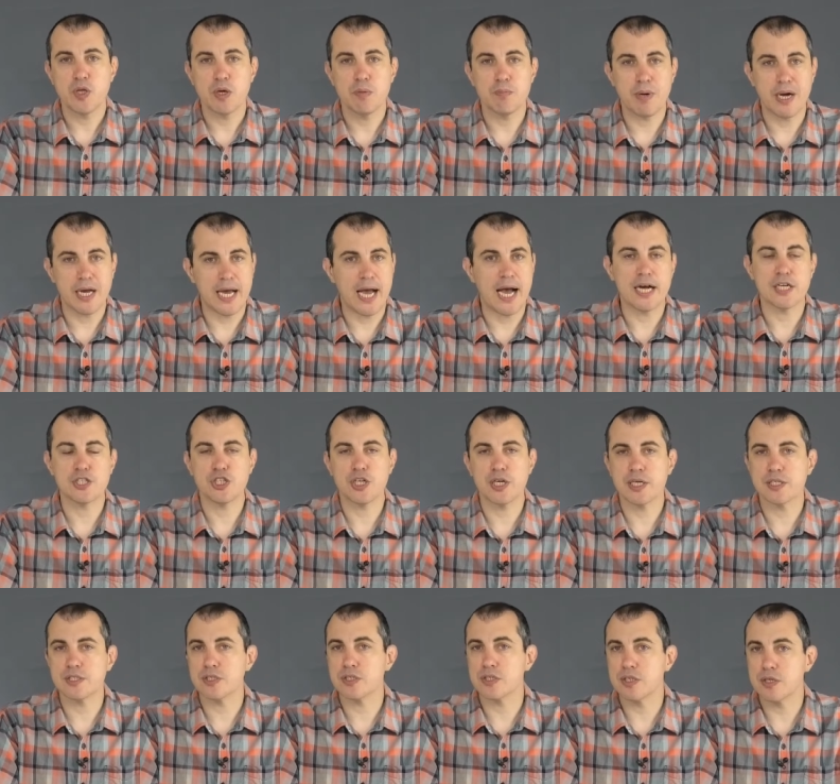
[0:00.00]
by hashing
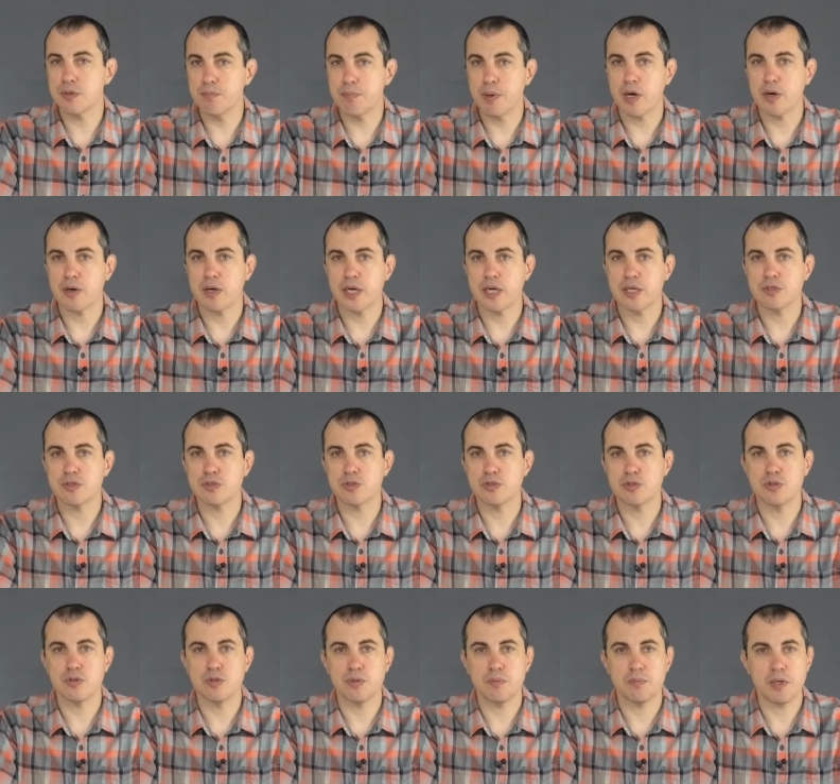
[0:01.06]
it and comparing it
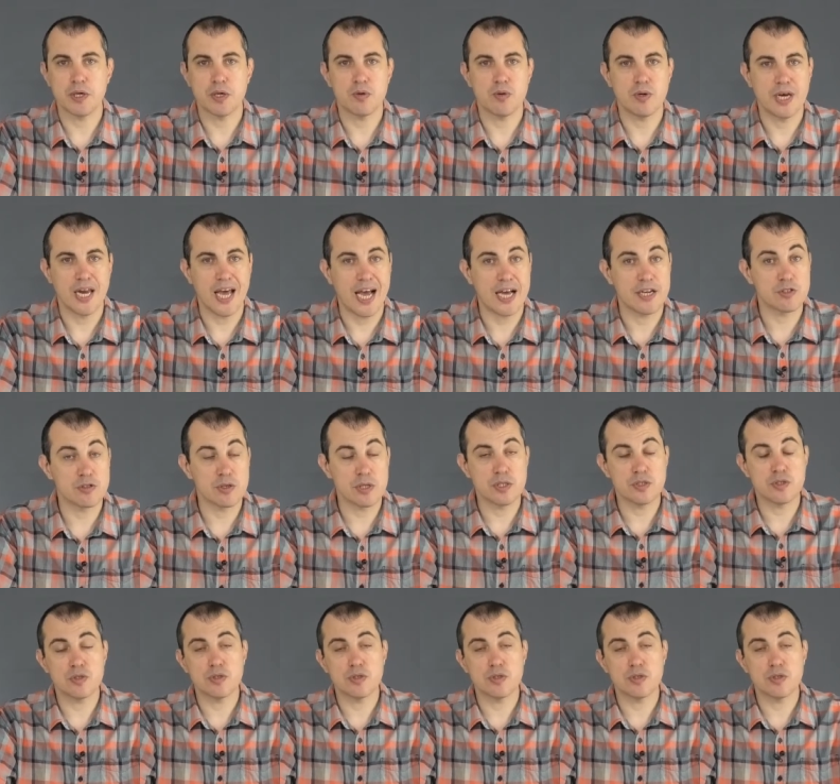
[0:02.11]
to the Bitcoin address.